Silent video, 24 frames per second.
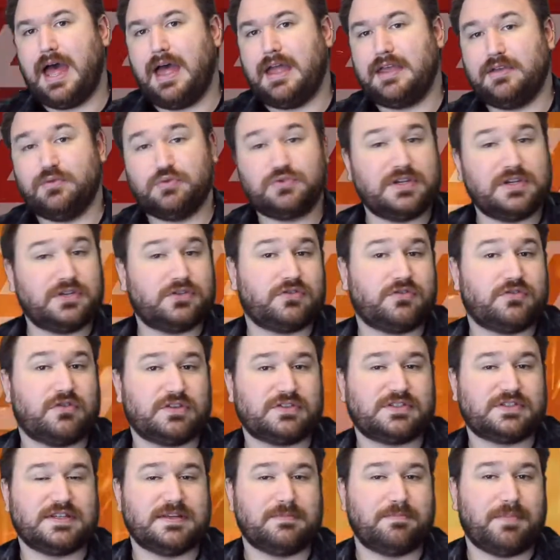He was
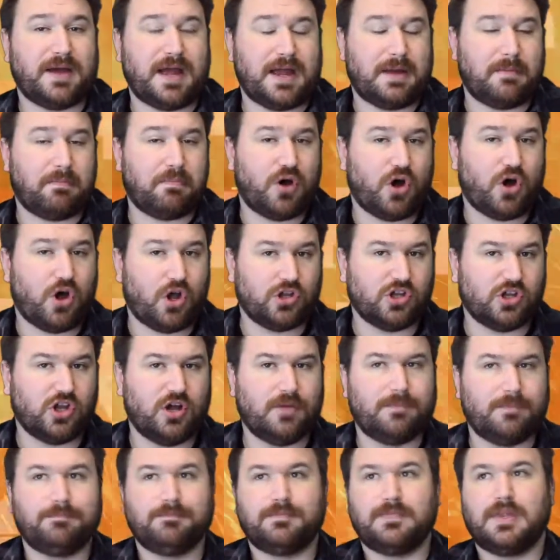interrupted by
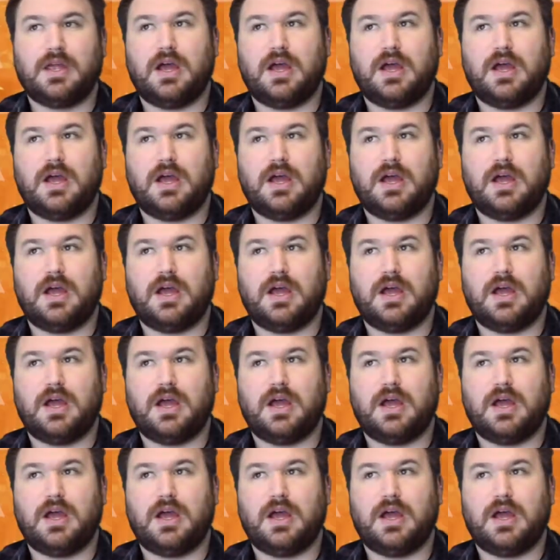Apollo.